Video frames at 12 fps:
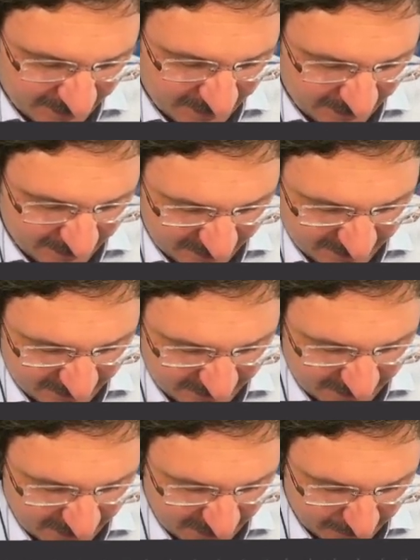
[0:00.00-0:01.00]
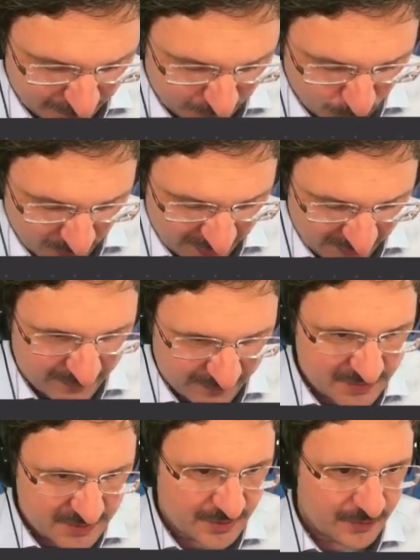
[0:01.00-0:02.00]
consisting of v1 and
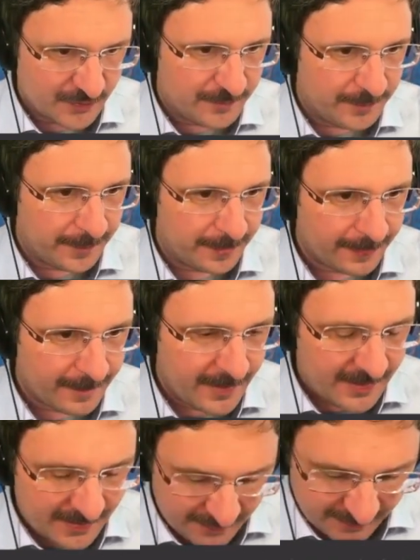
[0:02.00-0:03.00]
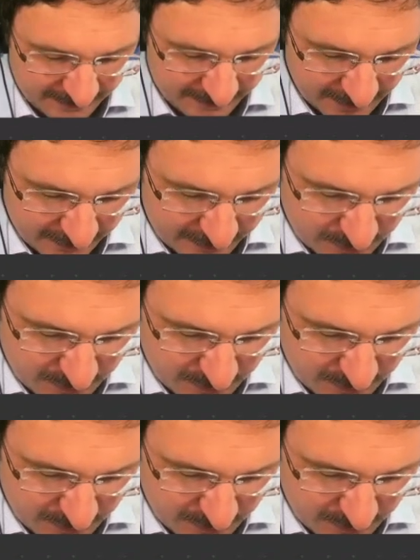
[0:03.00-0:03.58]
v2, is going to be